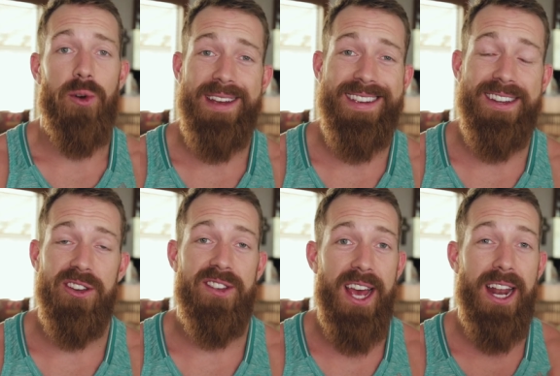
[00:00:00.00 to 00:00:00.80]
So as I
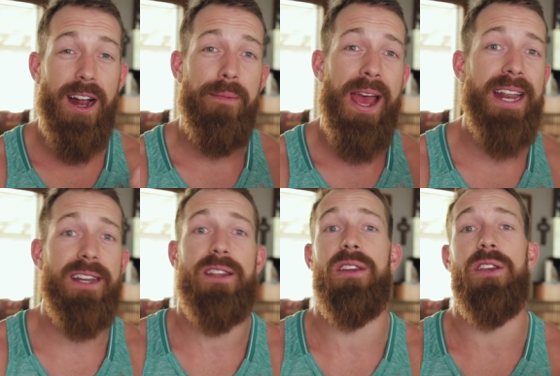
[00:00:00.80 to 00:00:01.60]
just said, I'm
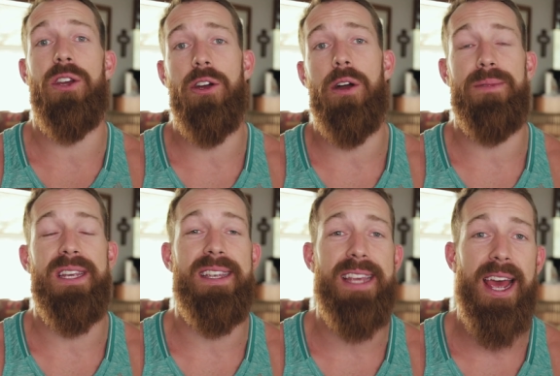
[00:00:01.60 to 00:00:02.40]
headed to Europe
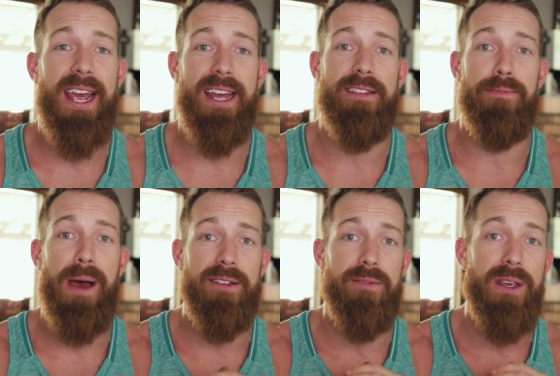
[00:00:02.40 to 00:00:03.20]
today. It's
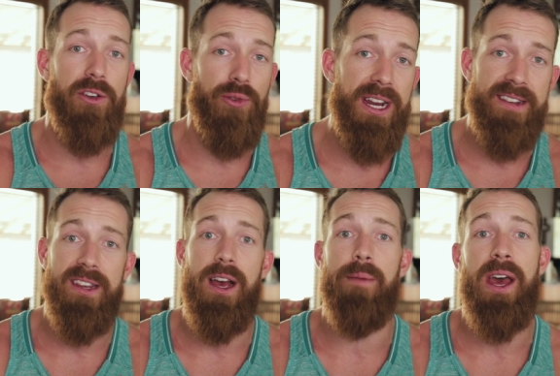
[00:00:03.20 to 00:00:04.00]
about to be
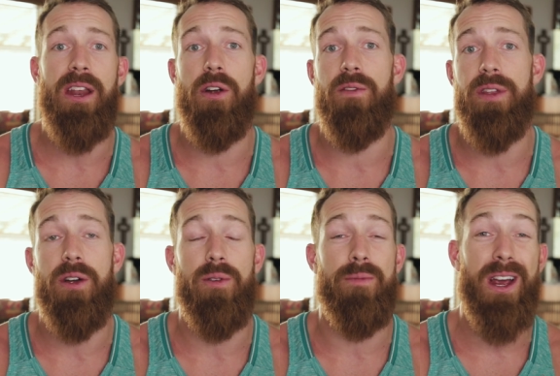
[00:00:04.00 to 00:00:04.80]
crazy. I'm headed over
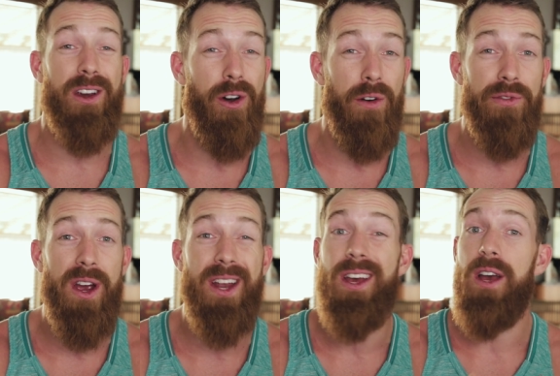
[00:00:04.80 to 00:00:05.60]
there with my
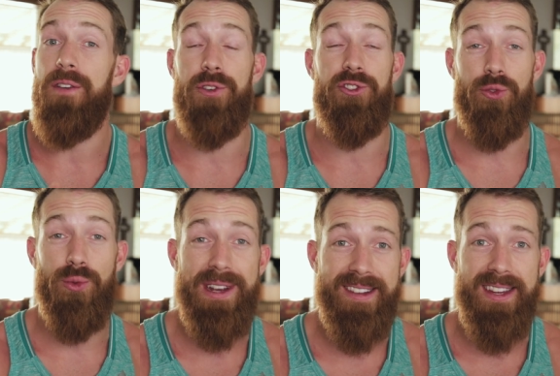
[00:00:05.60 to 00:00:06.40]
girlfriend,
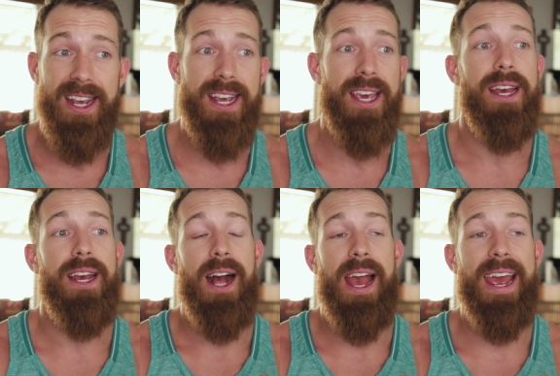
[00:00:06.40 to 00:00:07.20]
Futuristic,
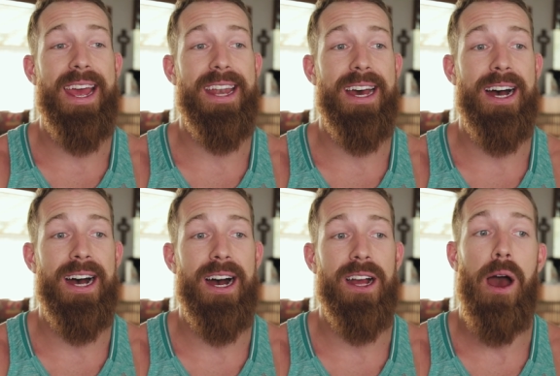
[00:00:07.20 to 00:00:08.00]
and
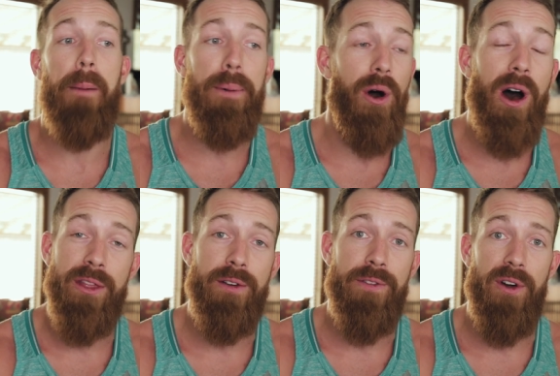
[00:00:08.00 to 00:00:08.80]
uh, a couple
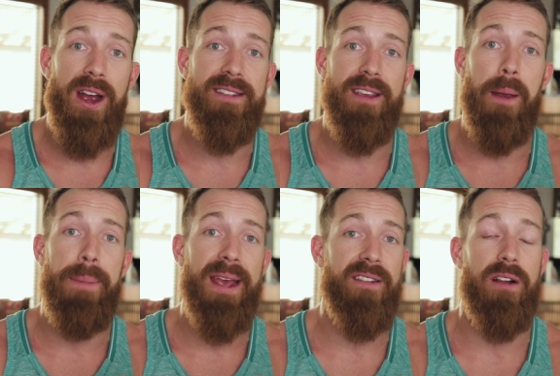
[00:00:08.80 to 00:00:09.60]
other friends. And
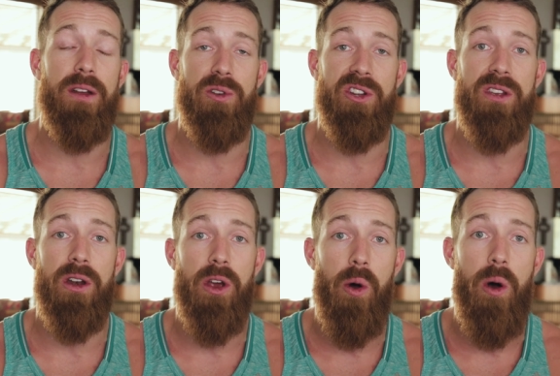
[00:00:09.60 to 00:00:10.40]
basically, we're just
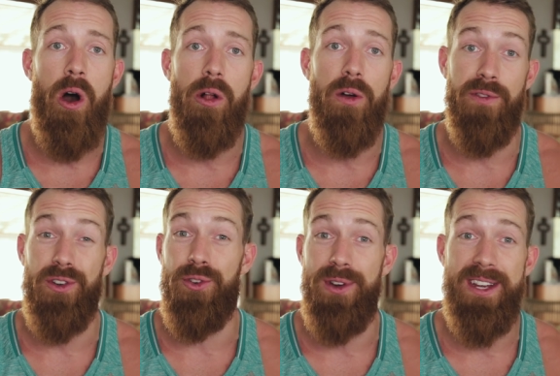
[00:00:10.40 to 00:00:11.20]
gonna go all over
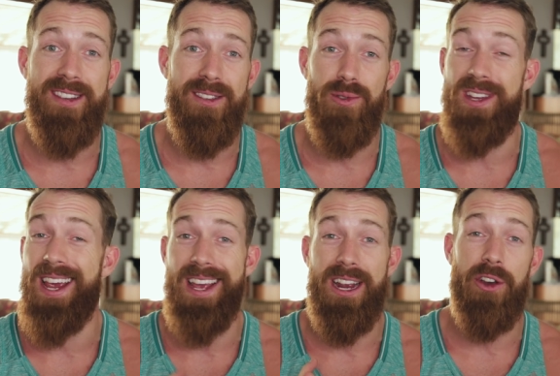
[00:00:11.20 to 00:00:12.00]
Greece. We're
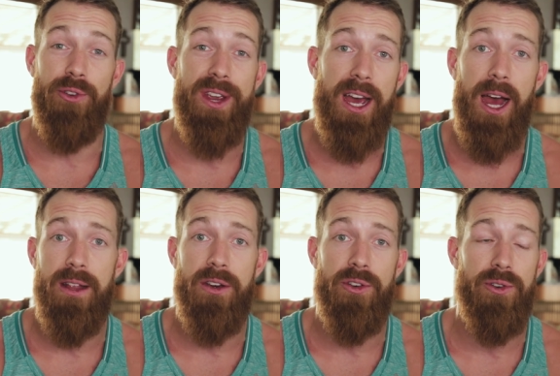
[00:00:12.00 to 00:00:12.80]
taking a Greek
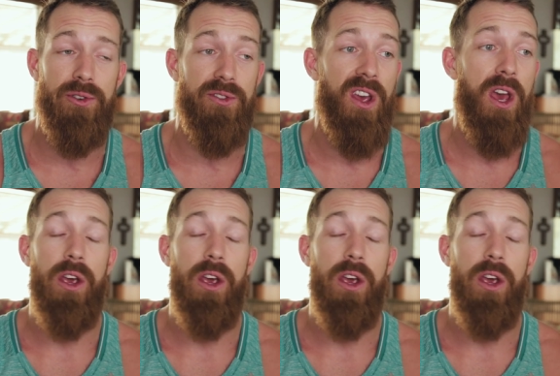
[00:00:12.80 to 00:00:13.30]
island cruise,